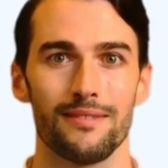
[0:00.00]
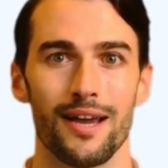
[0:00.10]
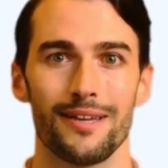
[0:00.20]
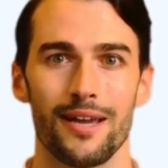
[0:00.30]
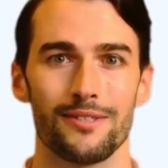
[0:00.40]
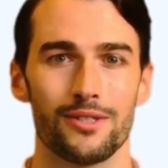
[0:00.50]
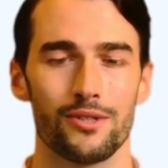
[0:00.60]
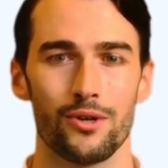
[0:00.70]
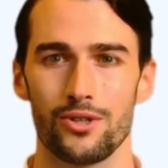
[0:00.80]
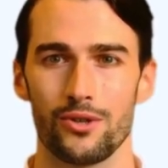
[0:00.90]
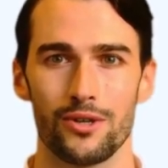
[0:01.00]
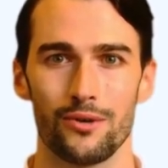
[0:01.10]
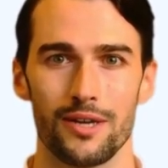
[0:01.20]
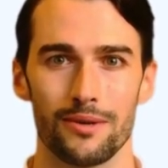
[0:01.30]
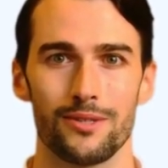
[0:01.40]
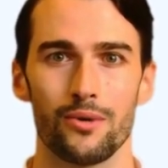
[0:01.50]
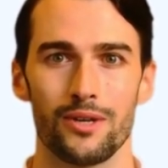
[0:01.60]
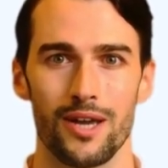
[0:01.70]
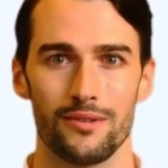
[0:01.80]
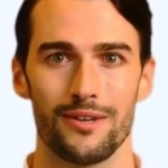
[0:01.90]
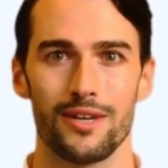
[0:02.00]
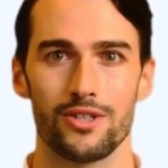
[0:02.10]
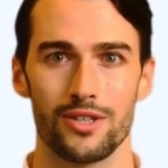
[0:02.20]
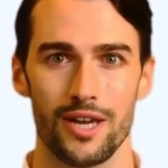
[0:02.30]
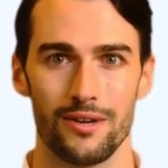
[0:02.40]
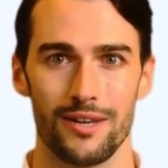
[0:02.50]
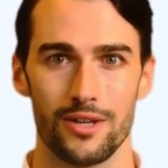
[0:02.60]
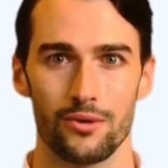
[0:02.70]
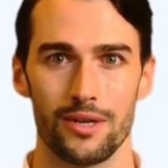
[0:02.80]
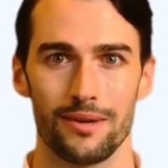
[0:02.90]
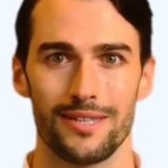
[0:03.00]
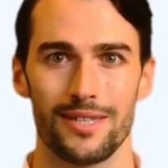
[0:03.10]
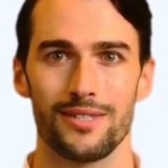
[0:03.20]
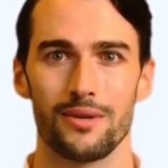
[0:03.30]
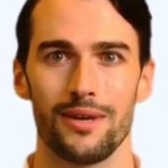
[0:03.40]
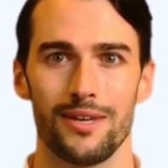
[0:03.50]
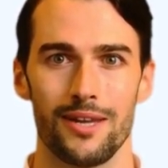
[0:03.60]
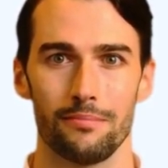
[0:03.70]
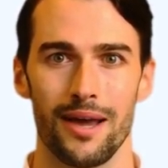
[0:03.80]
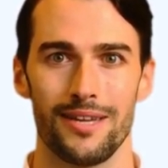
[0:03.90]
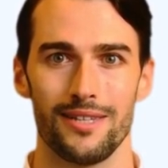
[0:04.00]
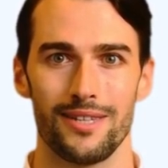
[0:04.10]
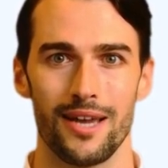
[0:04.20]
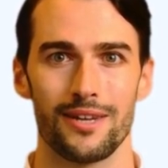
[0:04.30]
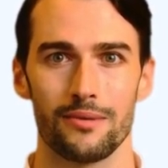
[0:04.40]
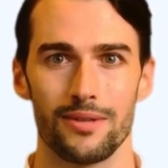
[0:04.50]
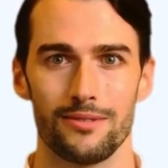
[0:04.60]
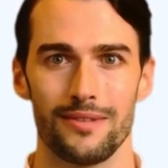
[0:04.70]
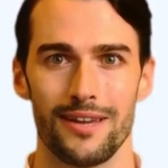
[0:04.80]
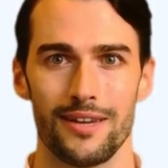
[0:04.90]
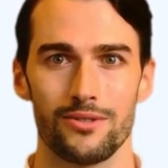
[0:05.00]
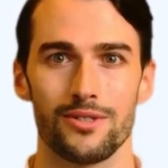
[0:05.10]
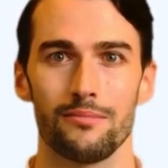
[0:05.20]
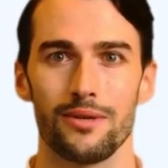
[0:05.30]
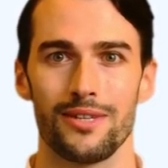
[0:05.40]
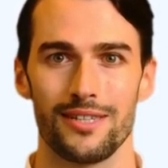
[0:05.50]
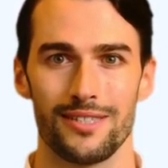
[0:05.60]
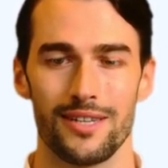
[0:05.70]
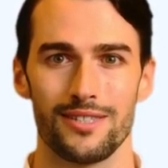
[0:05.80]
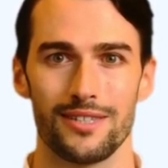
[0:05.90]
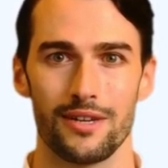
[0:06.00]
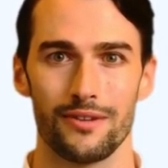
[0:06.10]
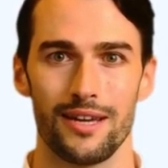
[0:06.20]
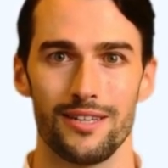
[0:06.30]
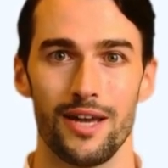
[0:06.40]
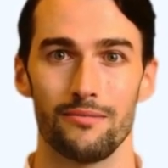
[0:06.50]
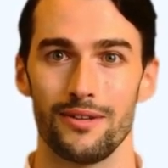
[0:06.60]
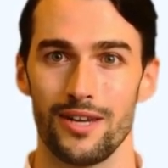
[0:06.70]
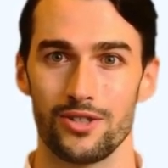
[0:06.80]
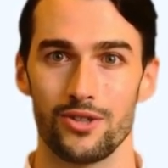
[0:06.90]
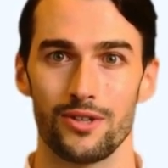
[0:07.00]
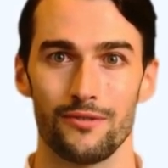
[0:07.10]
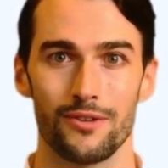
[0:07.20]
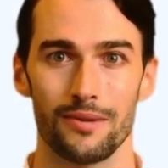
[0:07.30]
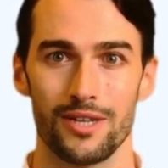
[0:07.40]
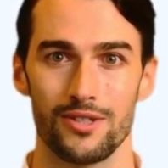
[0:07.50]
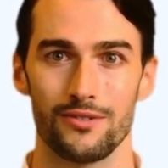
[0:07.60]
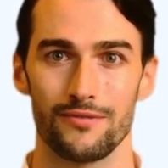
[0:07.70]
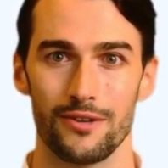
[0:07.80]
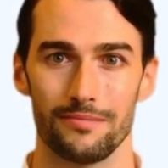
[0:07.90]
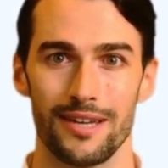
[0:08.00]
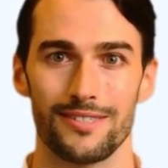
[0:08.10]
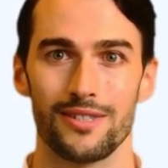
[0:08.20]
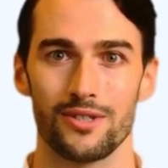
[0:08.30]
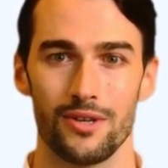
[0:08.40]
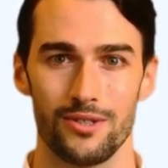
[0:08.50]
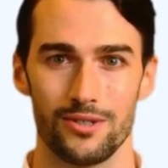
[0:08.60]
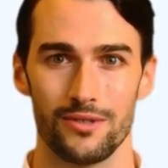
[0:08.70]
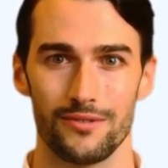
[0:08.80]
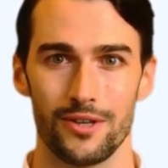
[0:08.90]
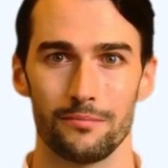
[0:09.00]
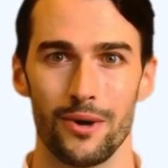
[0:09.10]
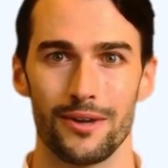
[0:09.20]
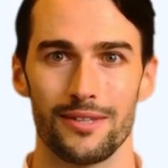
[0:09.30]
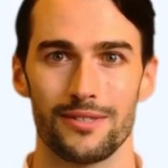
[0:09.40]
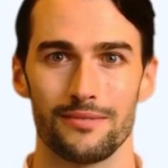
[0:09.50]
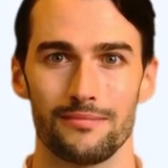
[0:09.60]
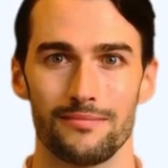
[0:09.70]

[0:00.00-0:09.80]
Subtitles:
A non-disclosure agreement or confidentiality agreement is a legally binding document that aims to protect sensitive and confidential information from being disclosed to third parties.